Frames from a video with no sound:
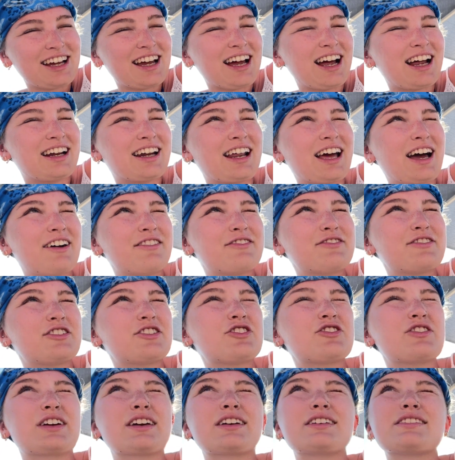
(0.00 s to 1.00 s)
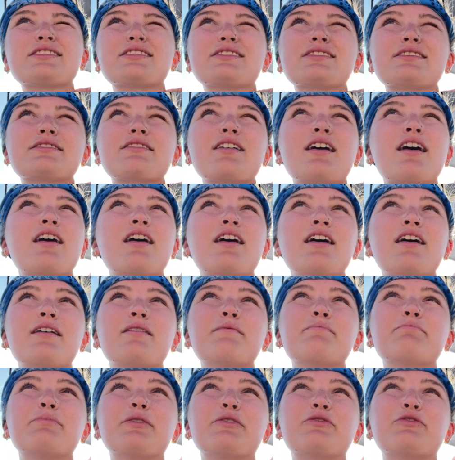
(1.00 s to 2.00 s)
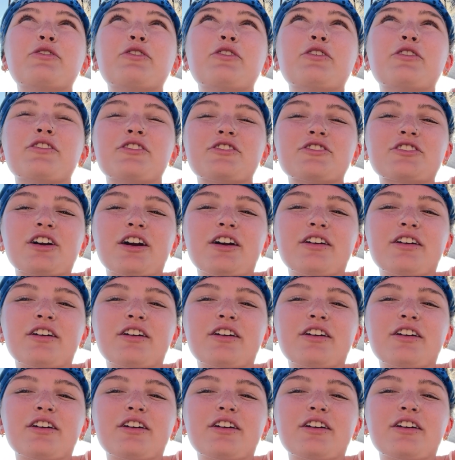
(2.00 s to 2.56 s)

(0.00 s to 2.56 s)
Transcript: and have drinks before the show.